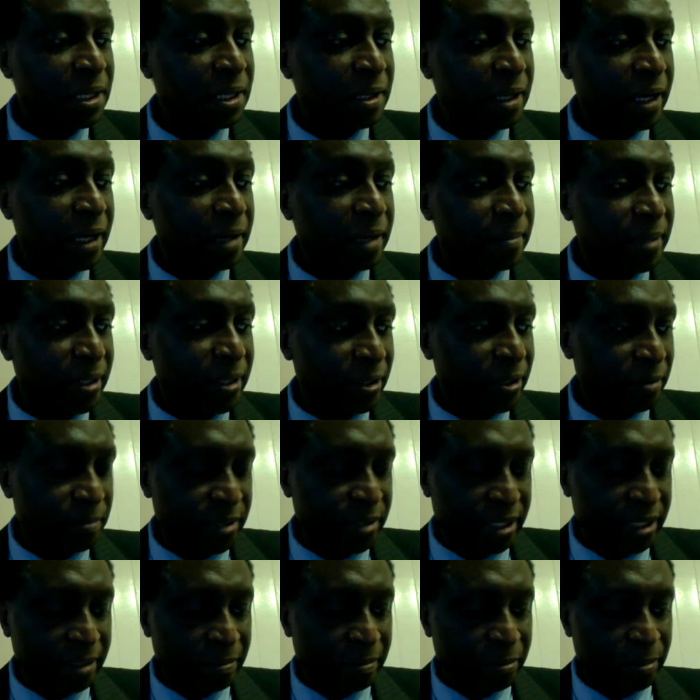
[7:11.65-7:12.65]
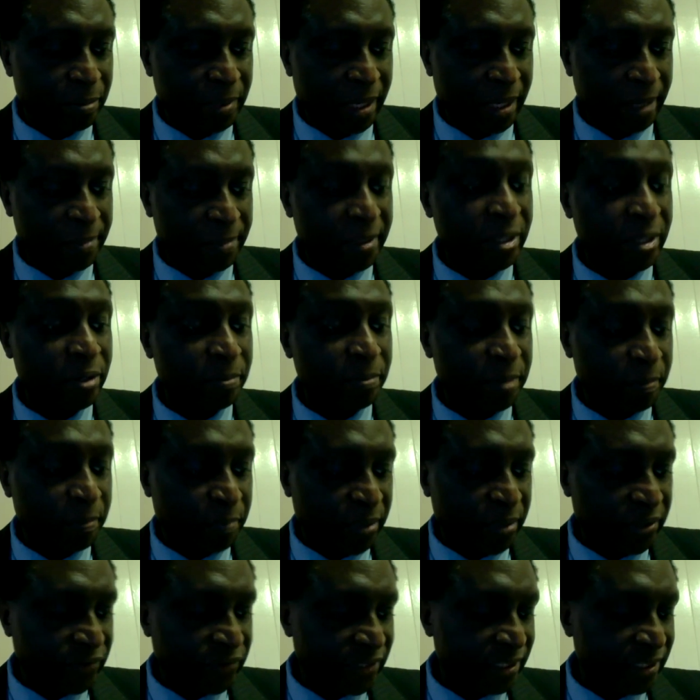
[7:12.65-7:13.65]
I may not be
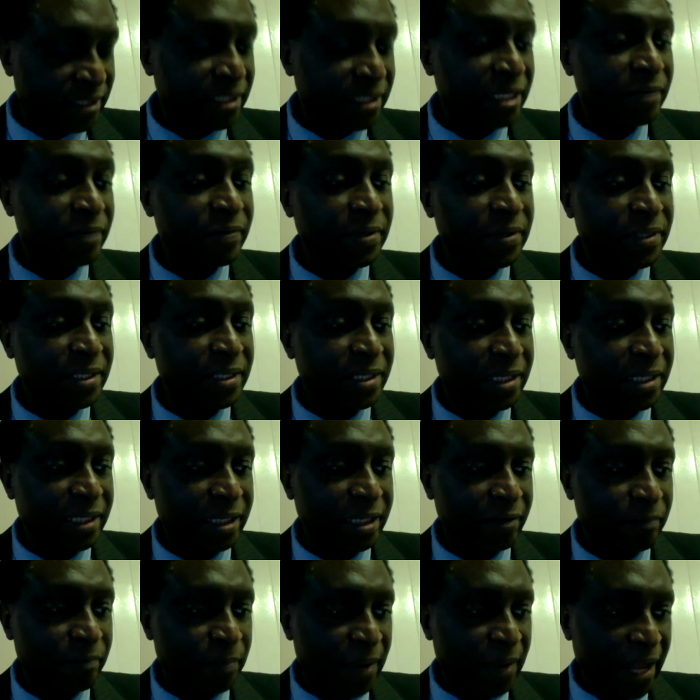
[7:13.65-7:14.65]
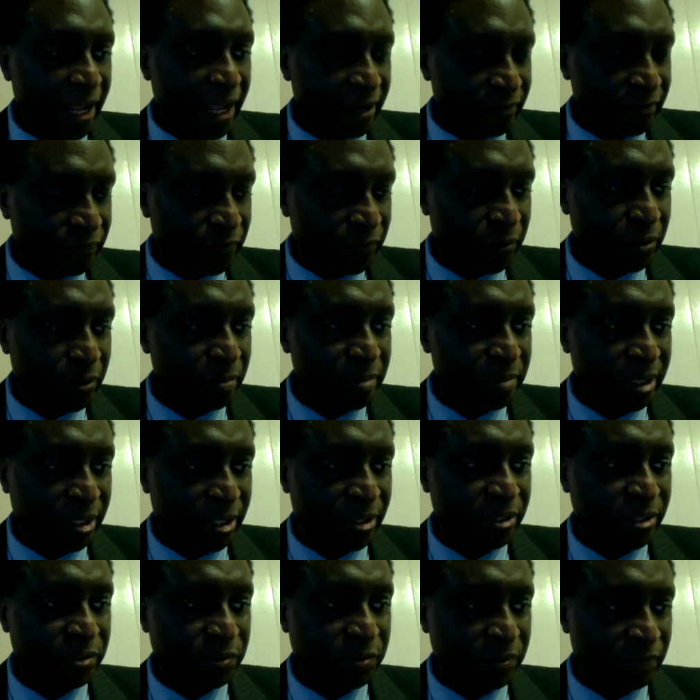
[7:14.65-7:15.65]
presenting everything that I've planned for
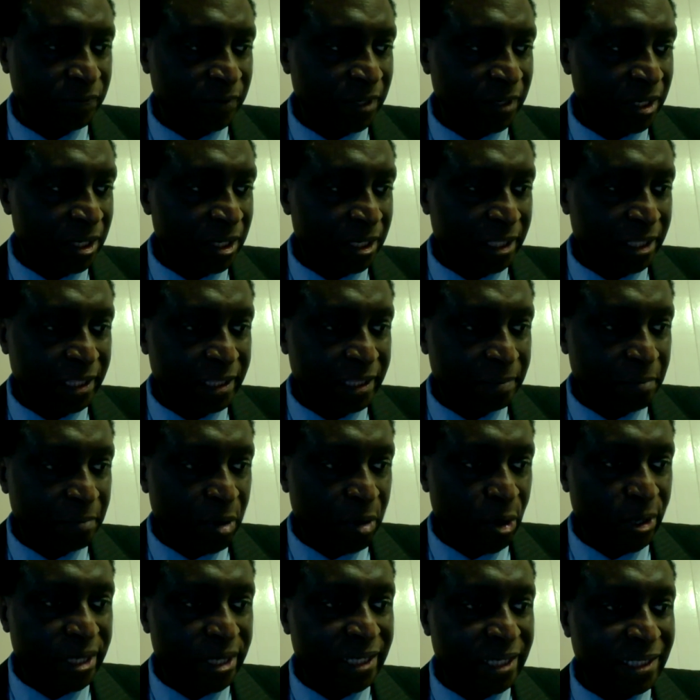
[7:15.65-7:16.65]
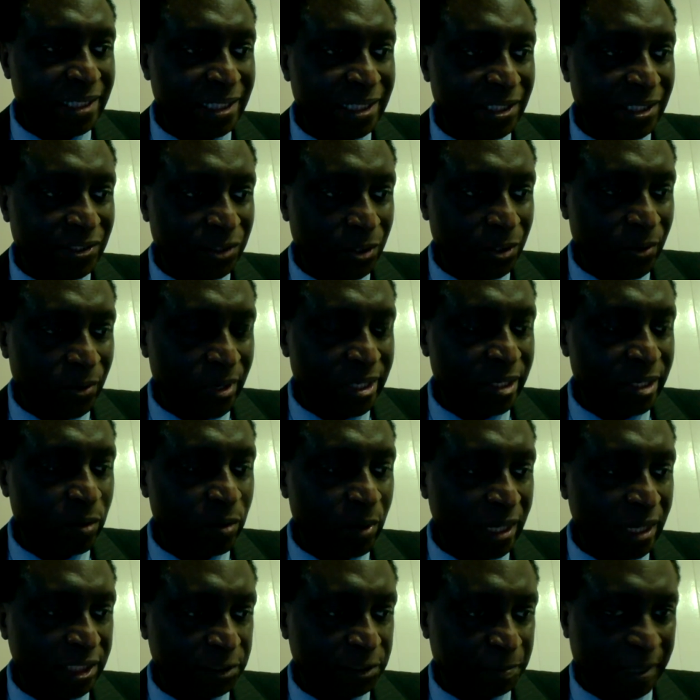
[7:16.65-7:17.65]
because the morning is already
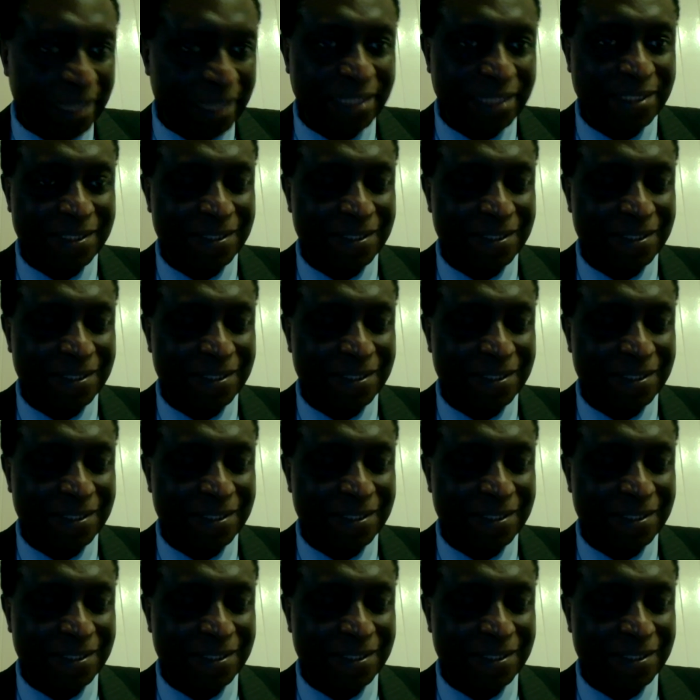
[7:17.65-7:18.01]
well spent.